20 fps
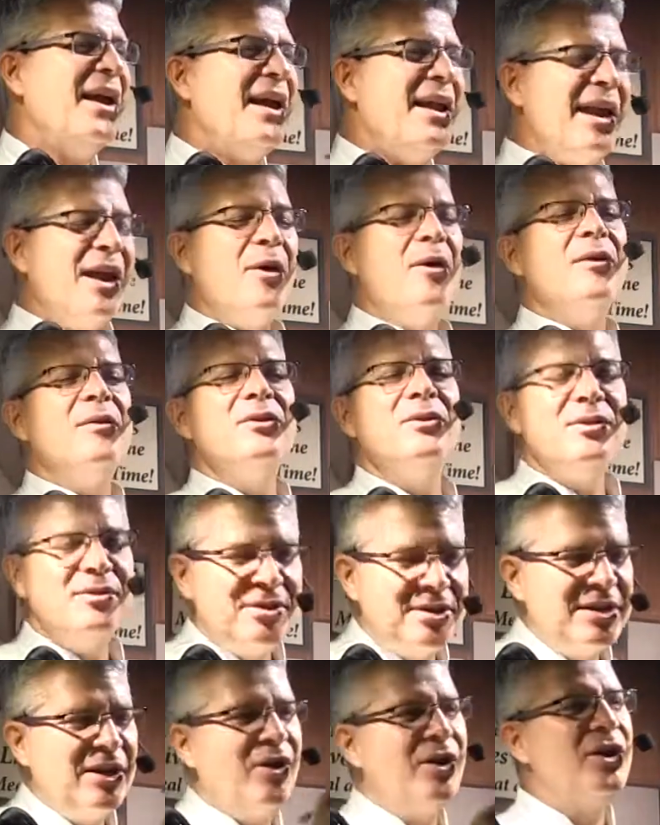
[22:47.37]
Now,
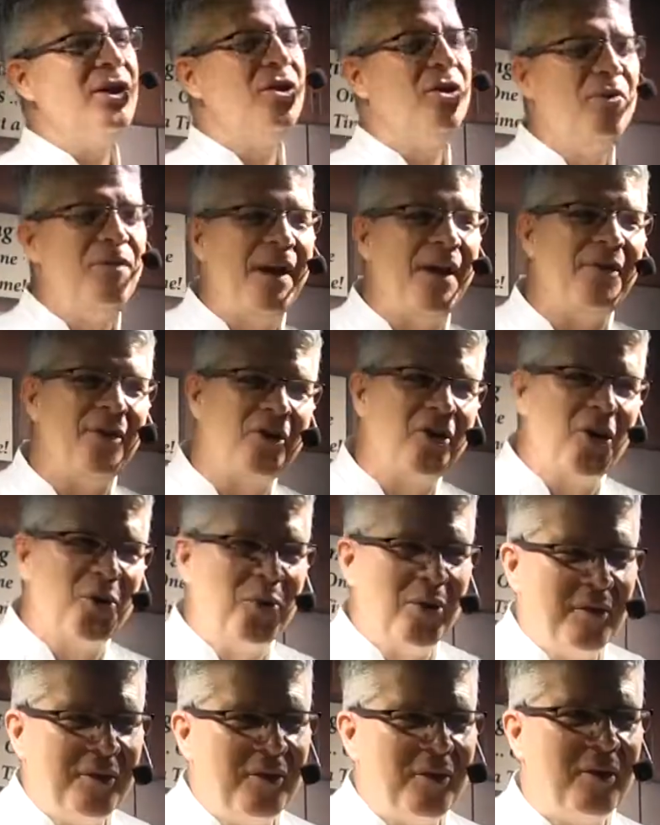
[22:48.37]
Sarah, you've had the
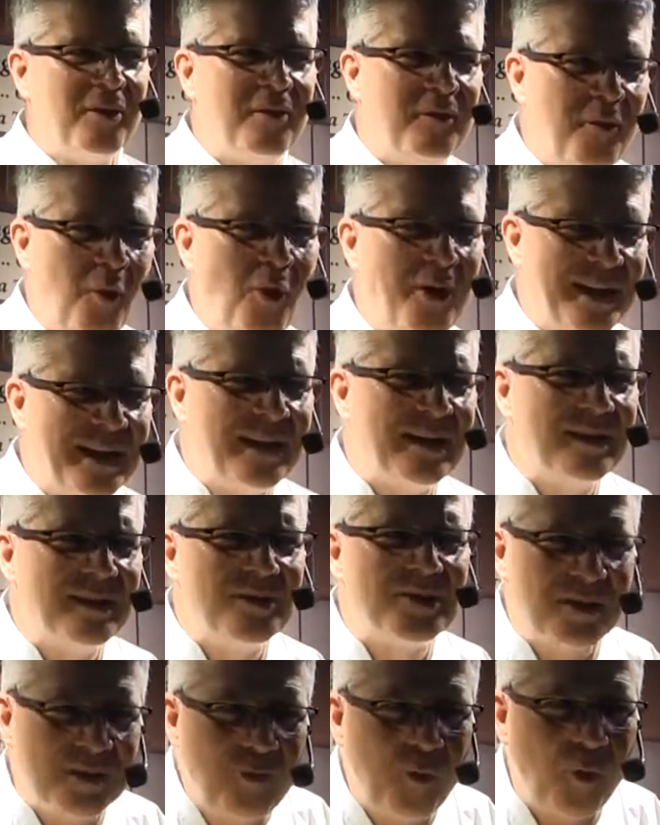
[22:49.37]
cookware for
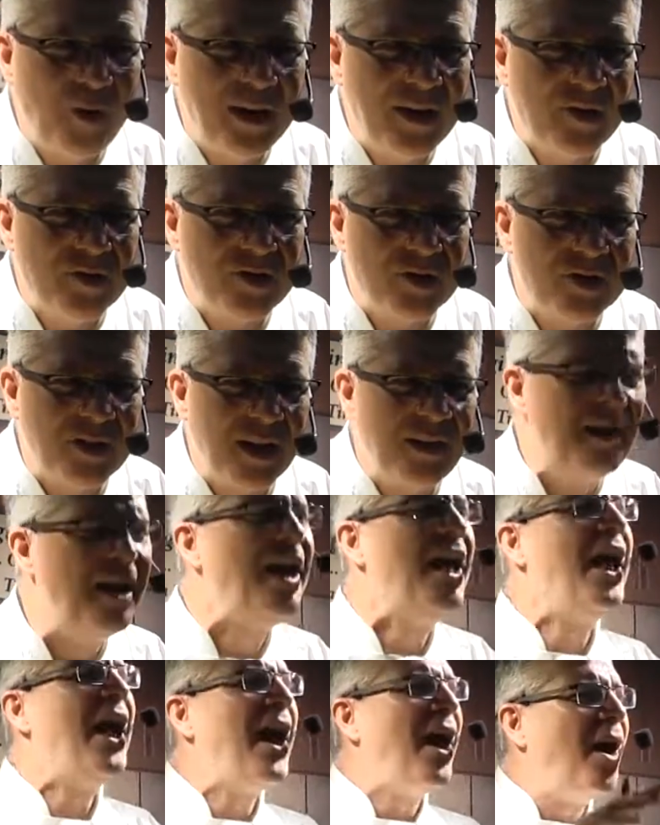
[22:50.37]
40 years?
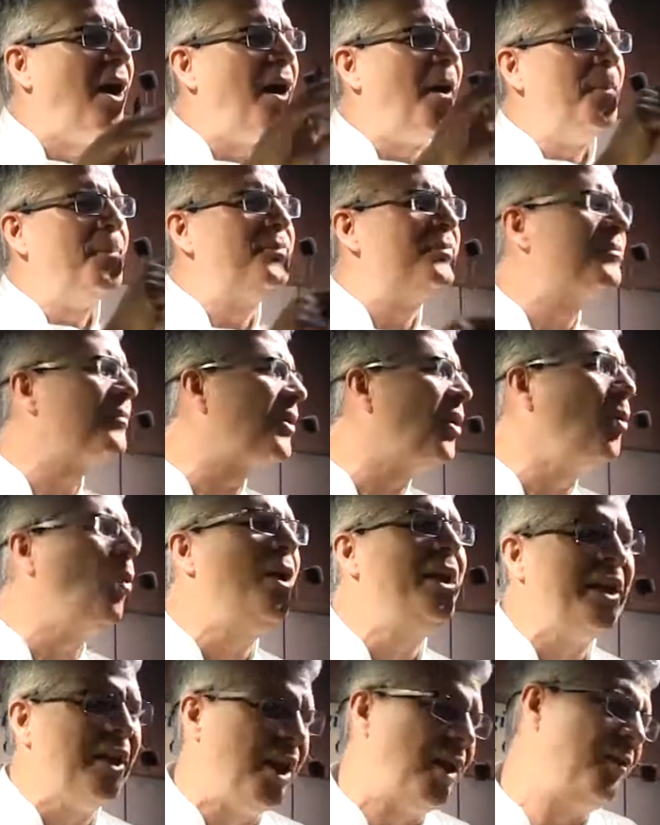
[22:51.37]

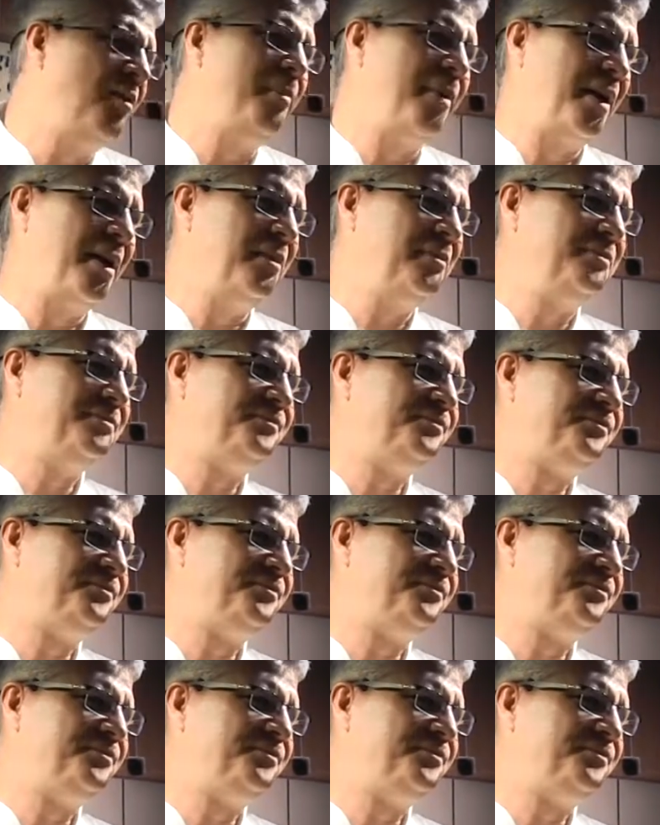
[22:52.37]
What do you love about it?